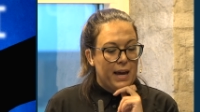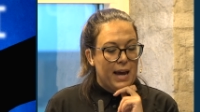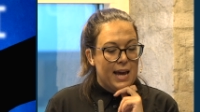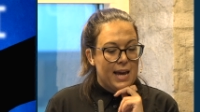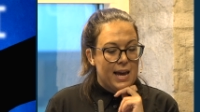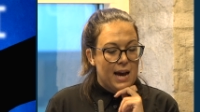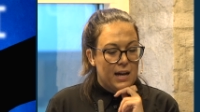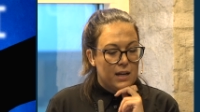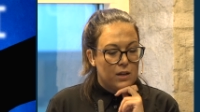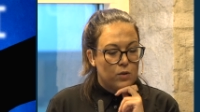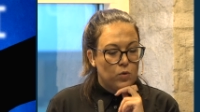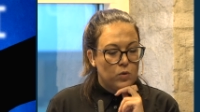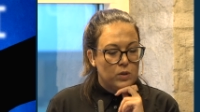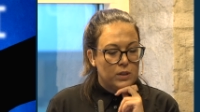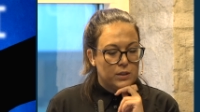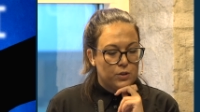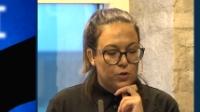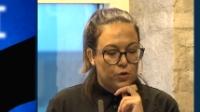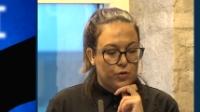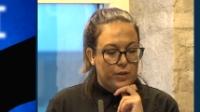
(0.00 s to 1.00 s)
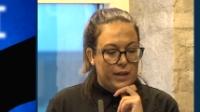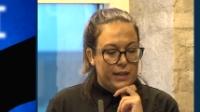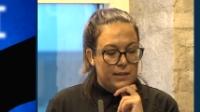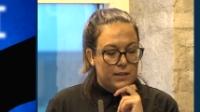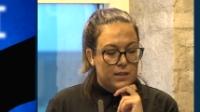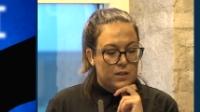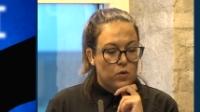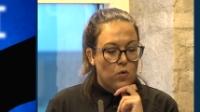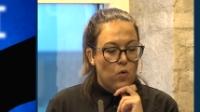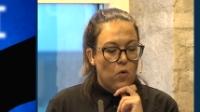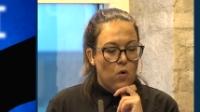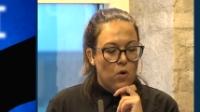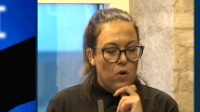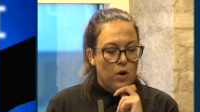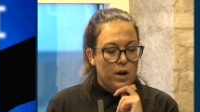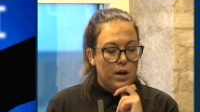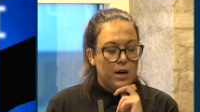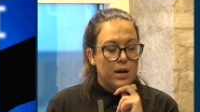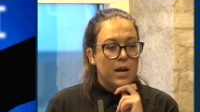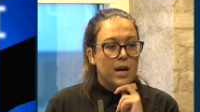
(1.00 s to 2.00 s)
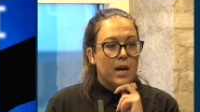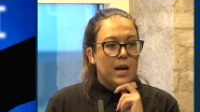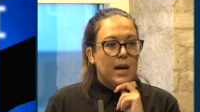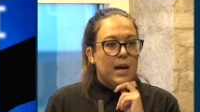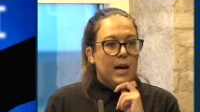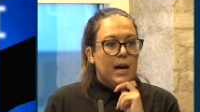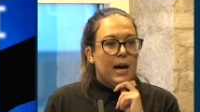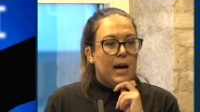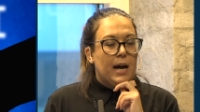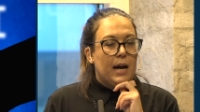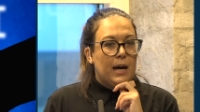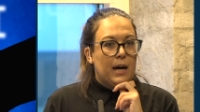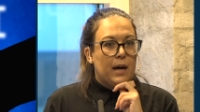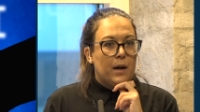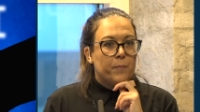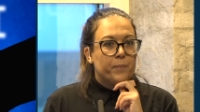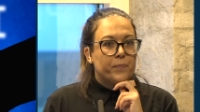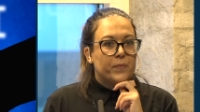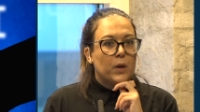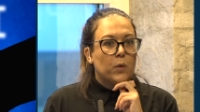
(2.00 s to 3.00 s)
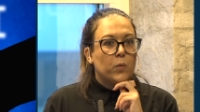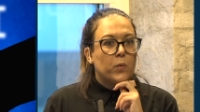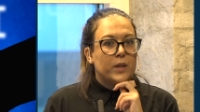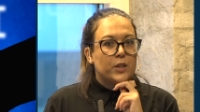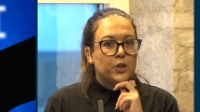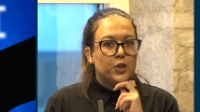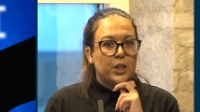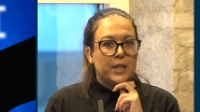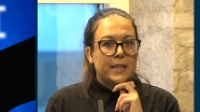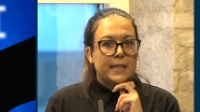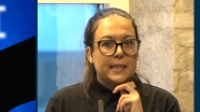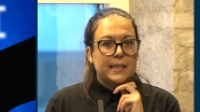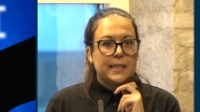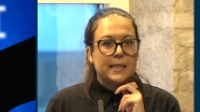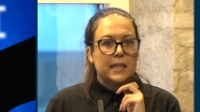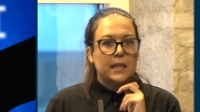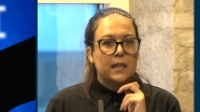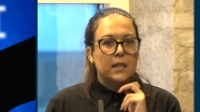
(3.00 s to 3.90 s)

AI Google Trends score, um, which is